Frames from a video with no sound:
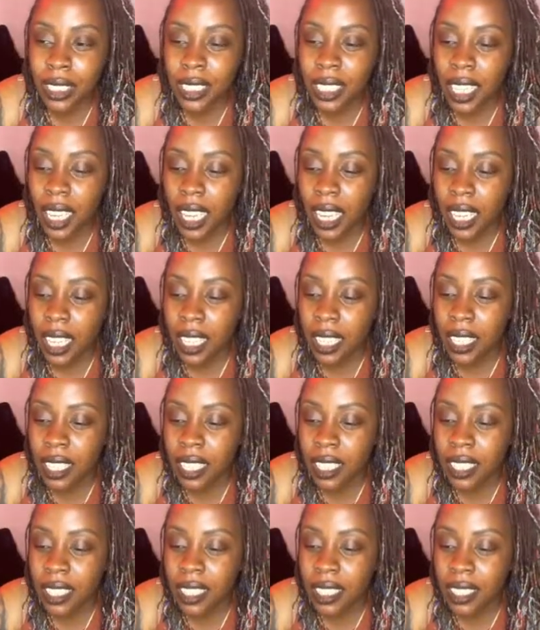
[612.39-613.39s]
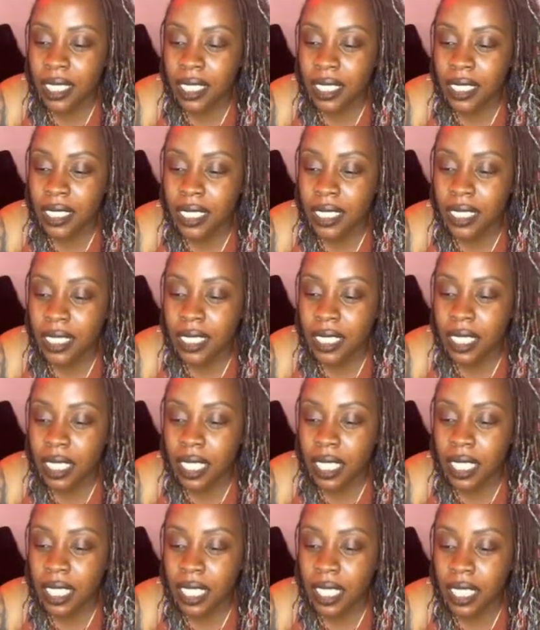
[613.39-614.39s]
and
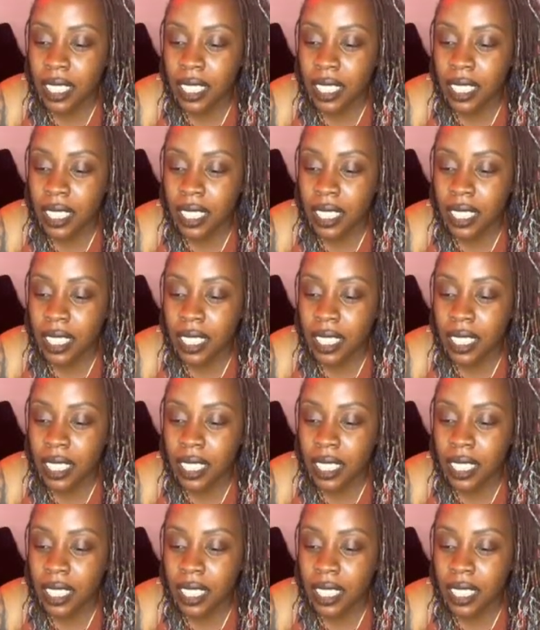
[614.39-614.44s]
yeah,